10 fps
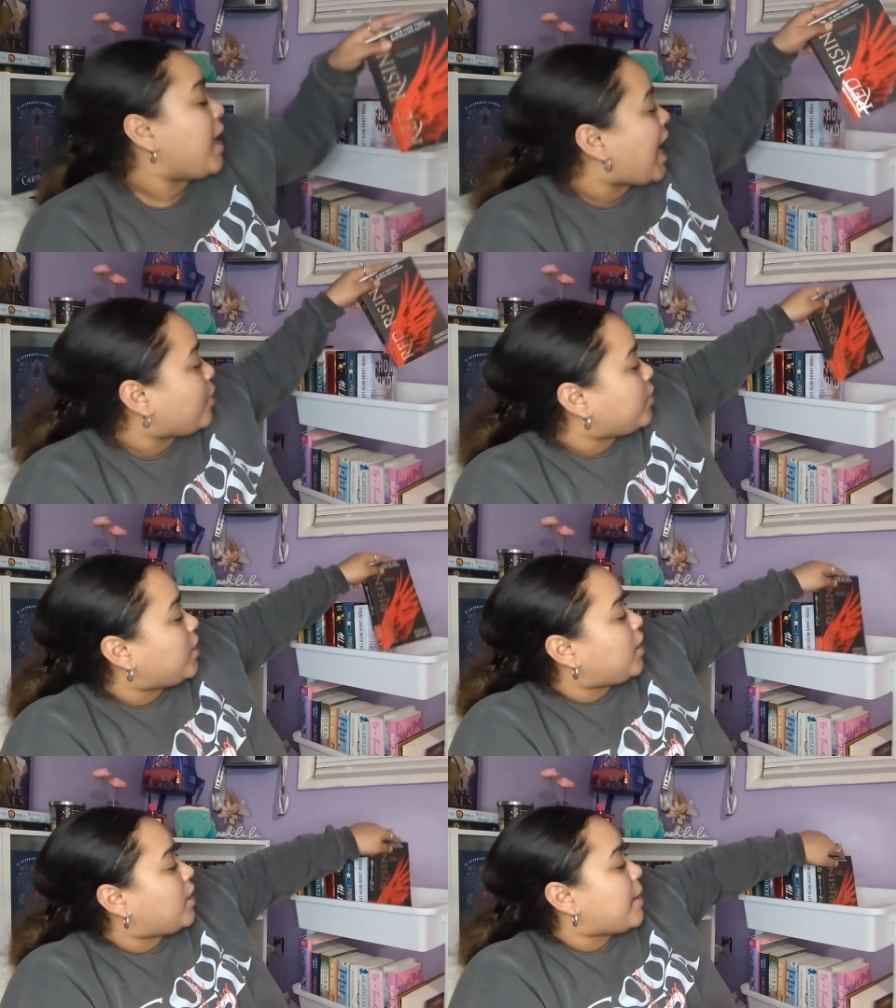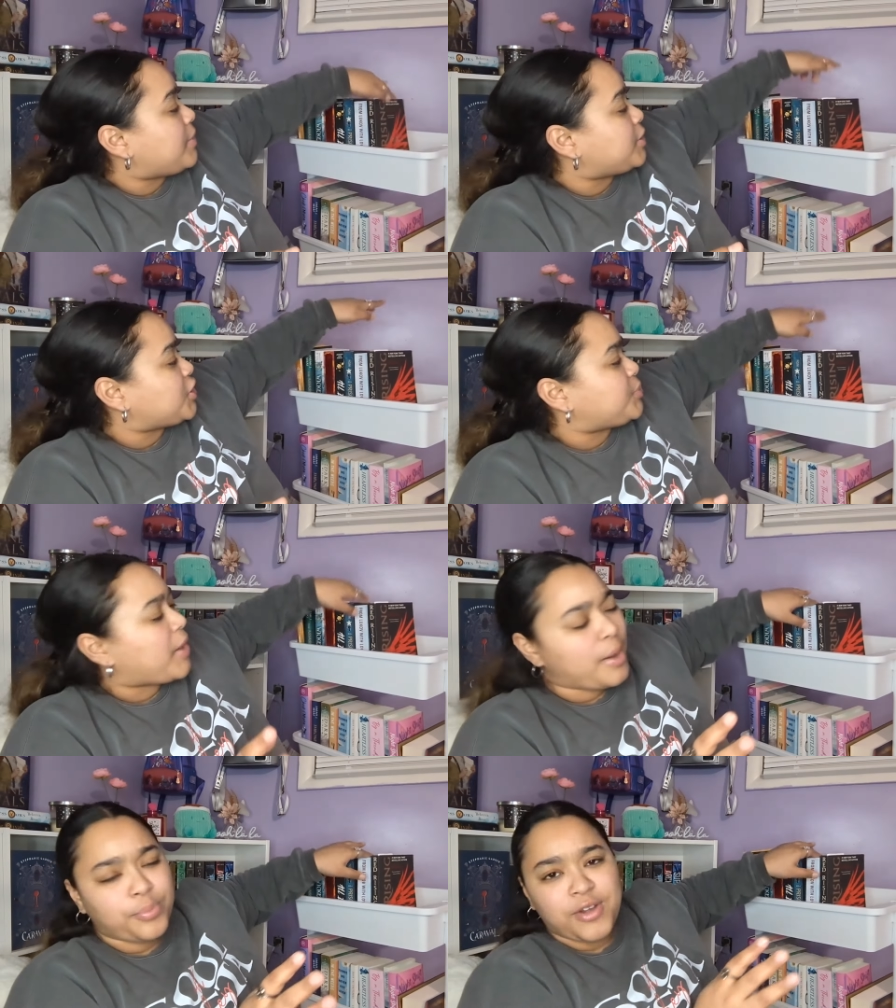I will, I'm going to just
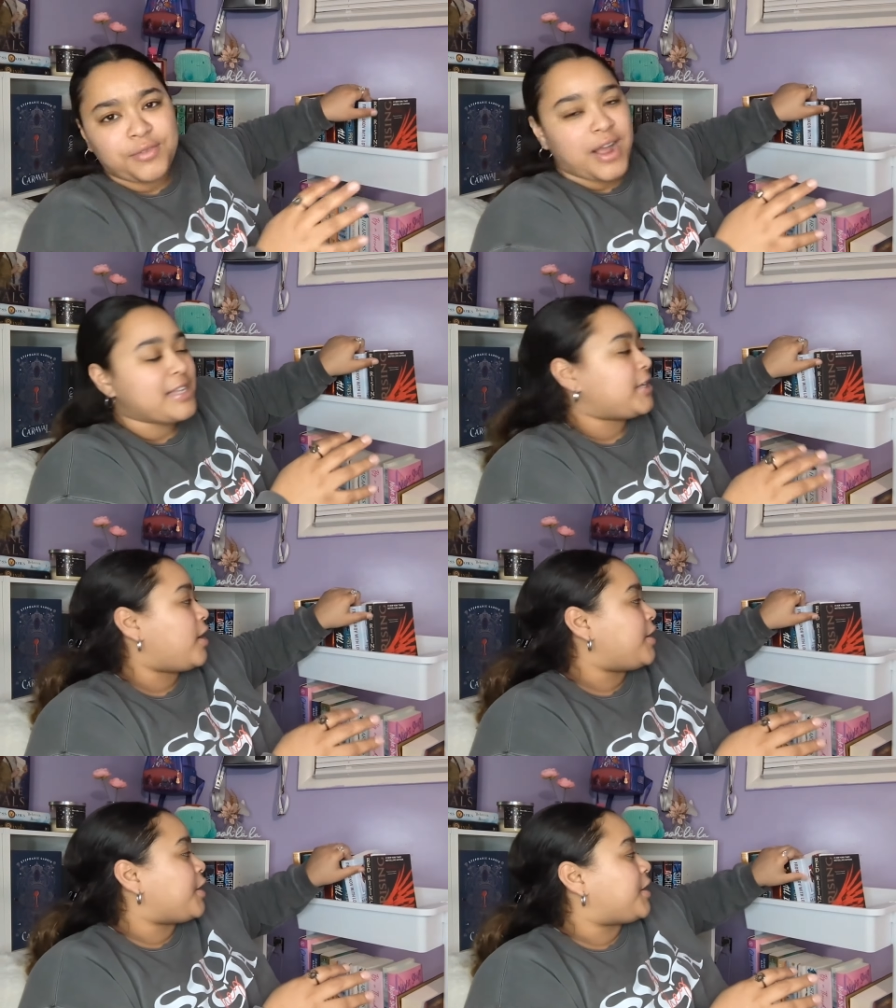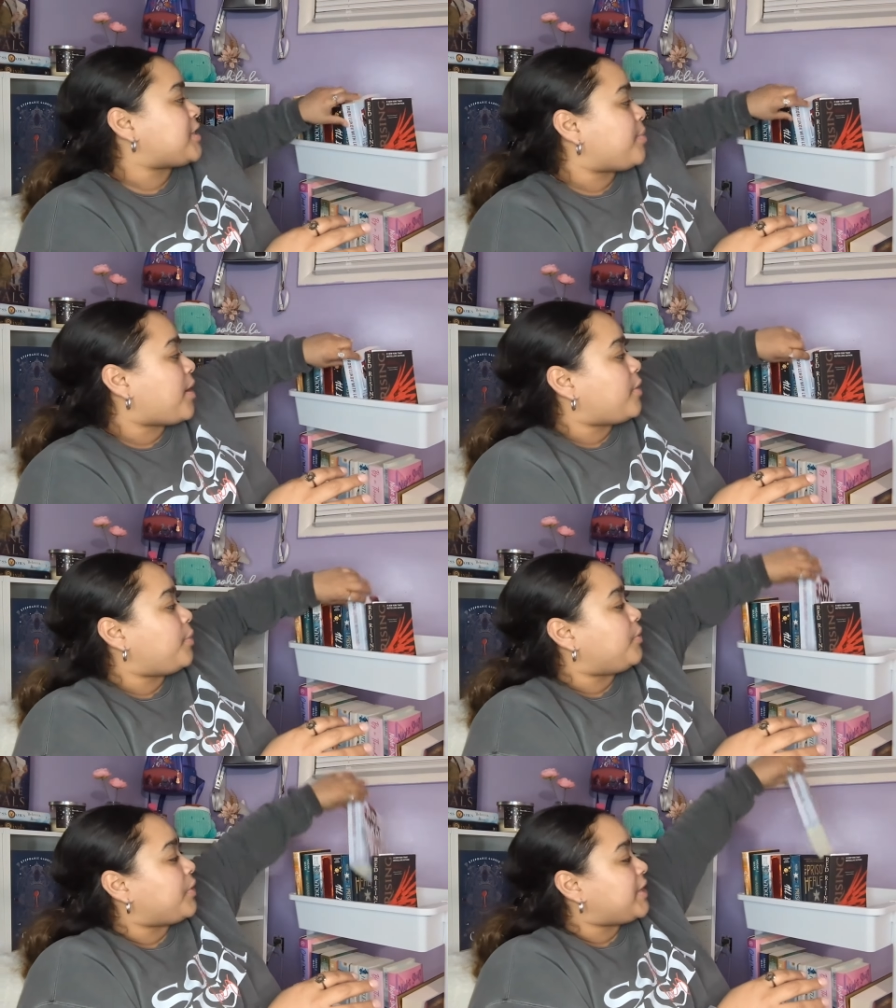pop Red Rising on here because I probably
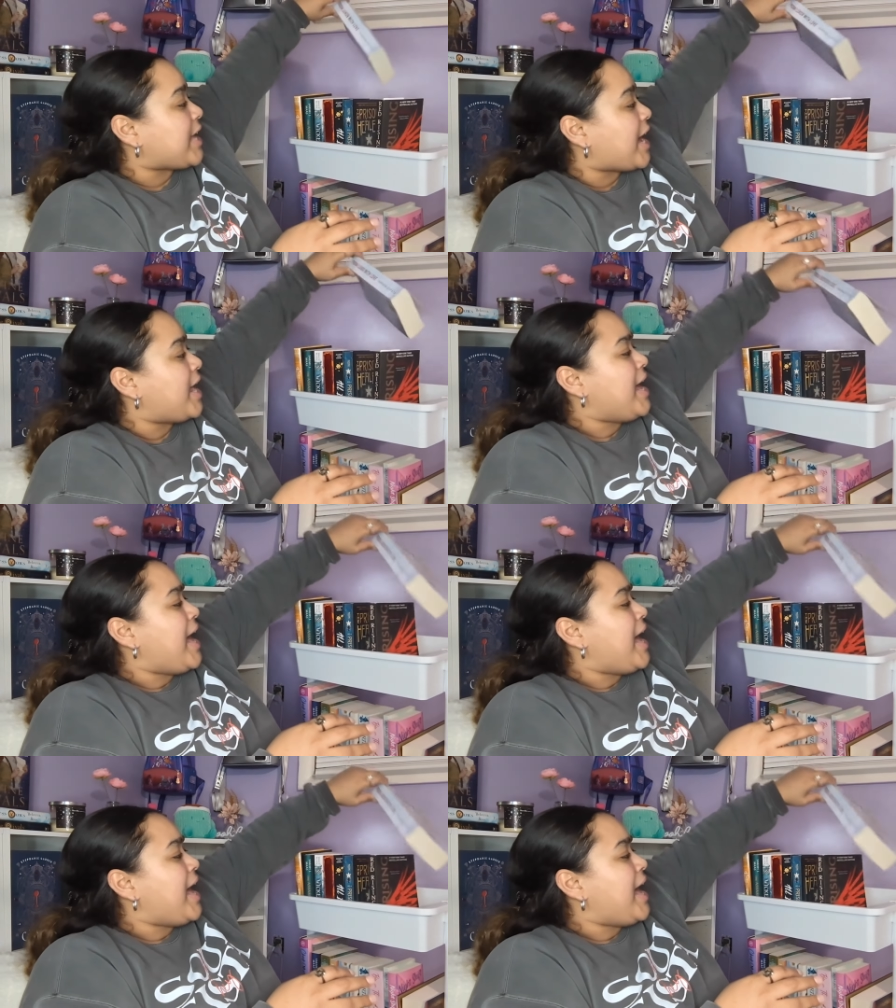will read that.